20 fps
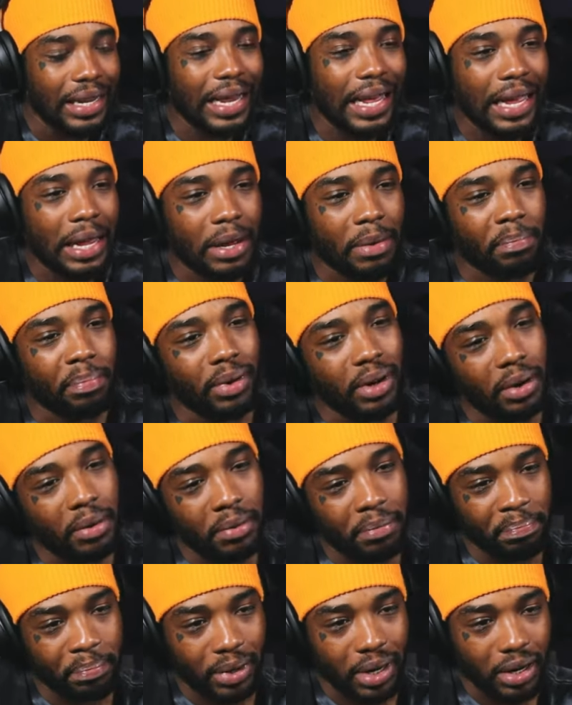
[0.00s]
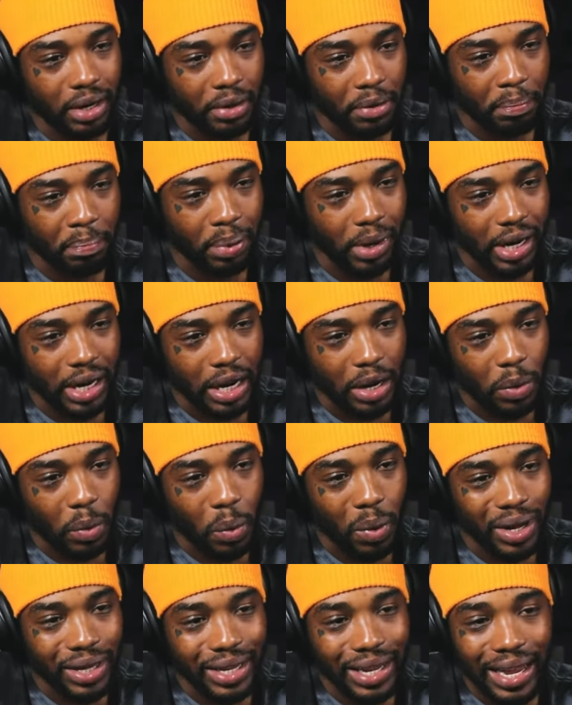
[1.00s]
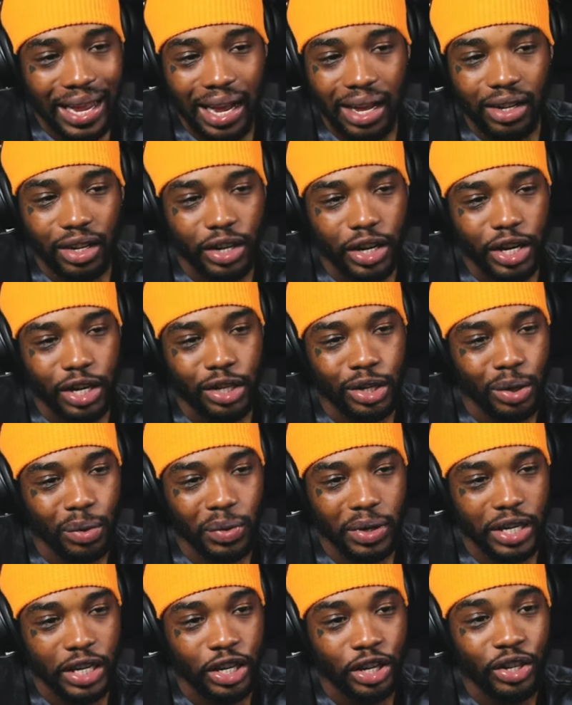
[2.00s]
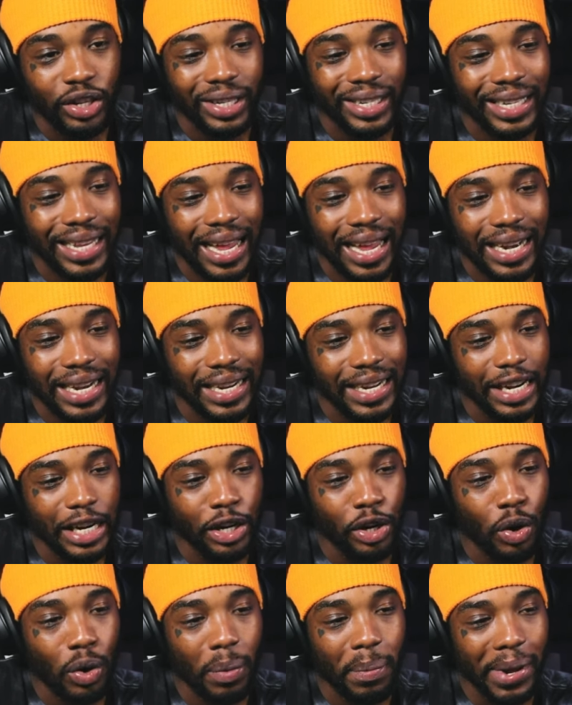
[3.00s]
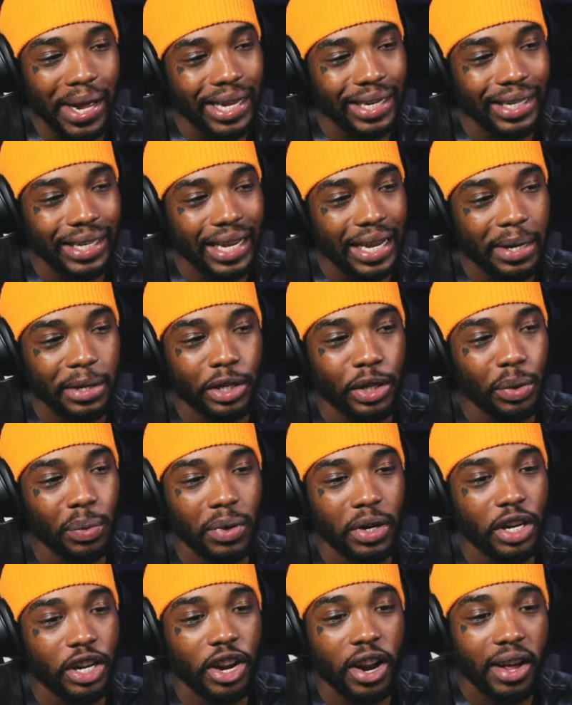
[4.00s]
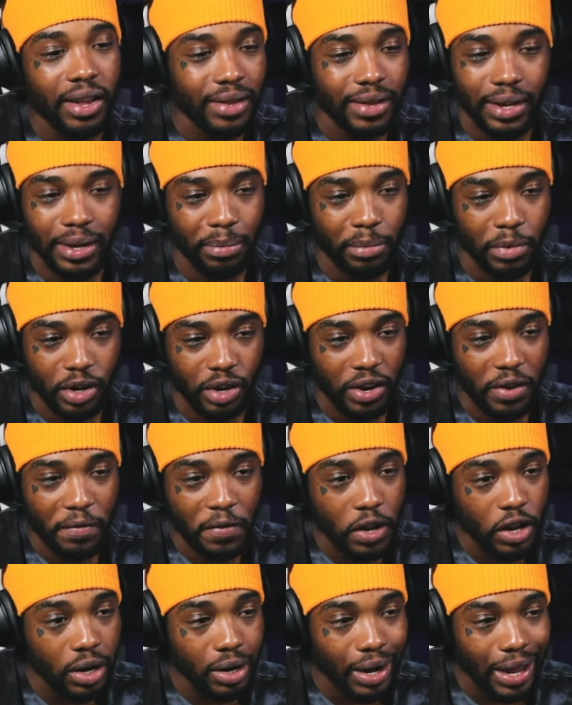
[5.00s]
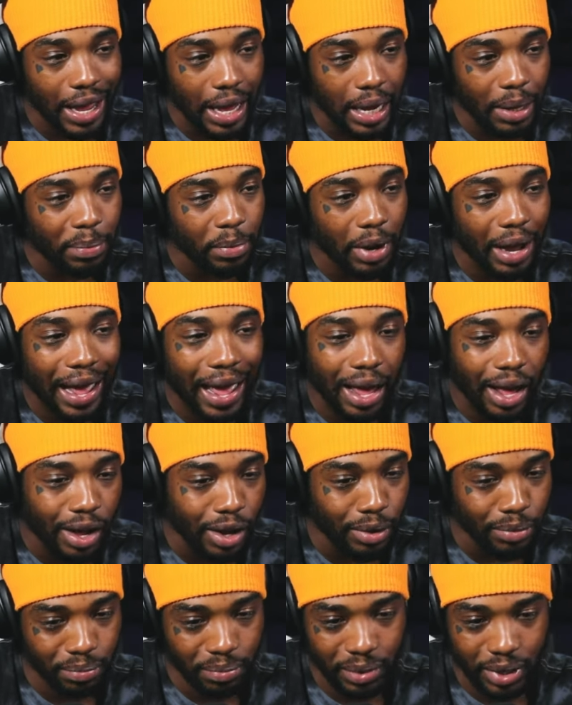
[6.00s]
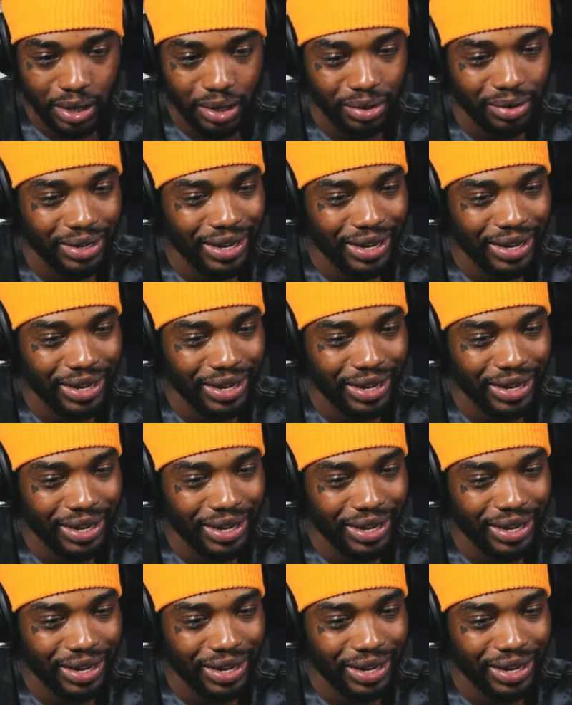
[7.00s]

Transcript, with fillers: Like, bro, buddy, what the hell are you doing? You standing in no man's land doing nothing, bro. If you're going to help, help, bro.